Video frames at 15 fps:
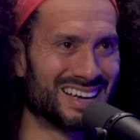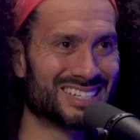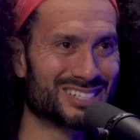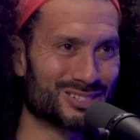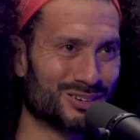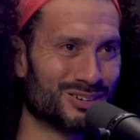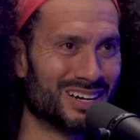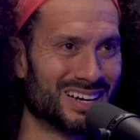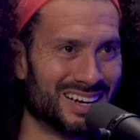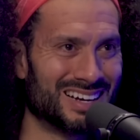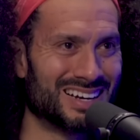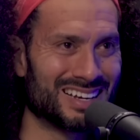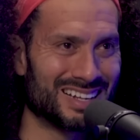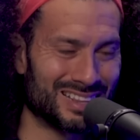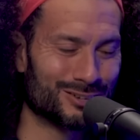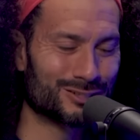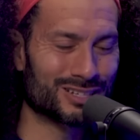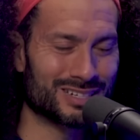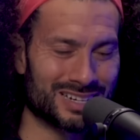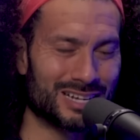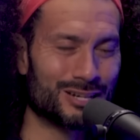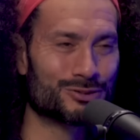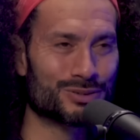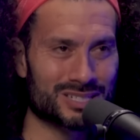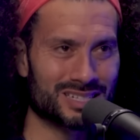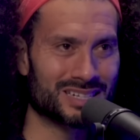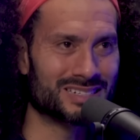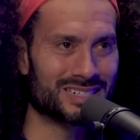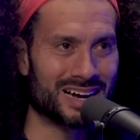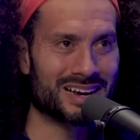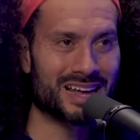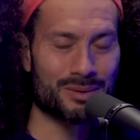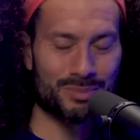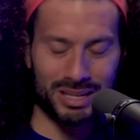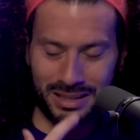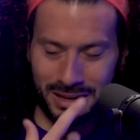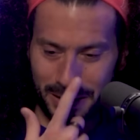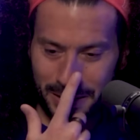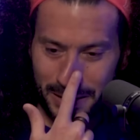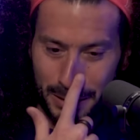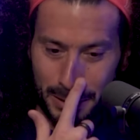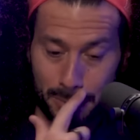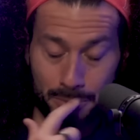So there's an interesting dynamic there.